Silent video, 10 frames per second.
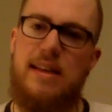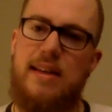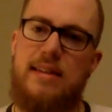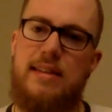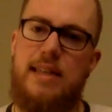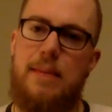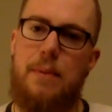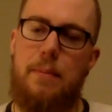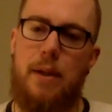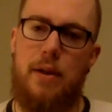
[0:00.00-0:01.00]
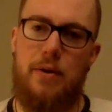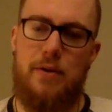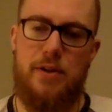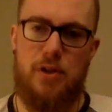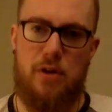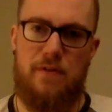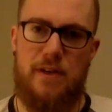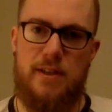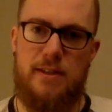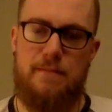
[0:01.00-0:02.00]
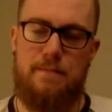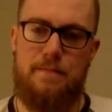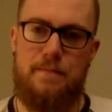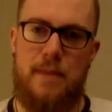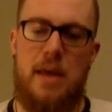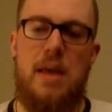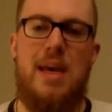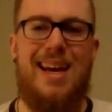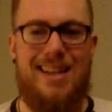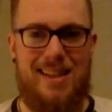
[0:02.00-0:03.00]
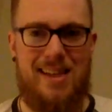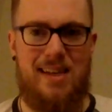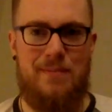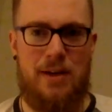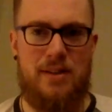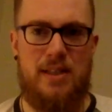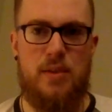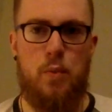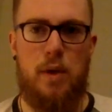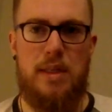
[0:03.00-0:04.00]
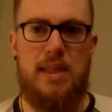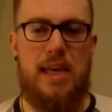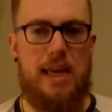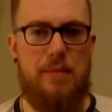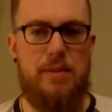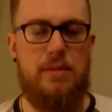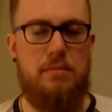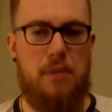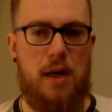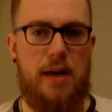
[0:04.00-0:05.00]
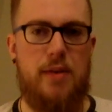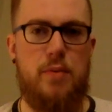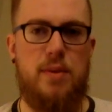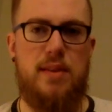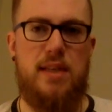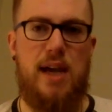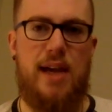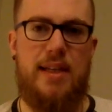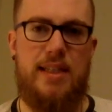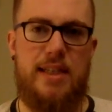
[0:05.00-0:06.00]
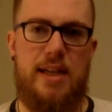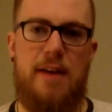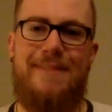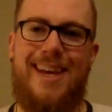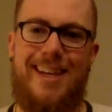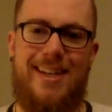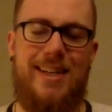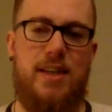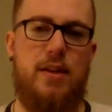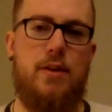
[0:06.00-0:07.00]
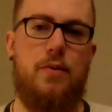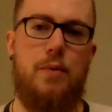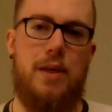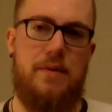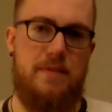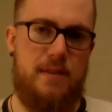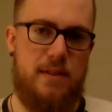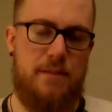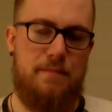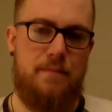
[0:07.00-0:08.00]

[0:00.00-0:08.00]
things deep below the surface. And in thinking about this, what came to mind was the idea of hidden griefs.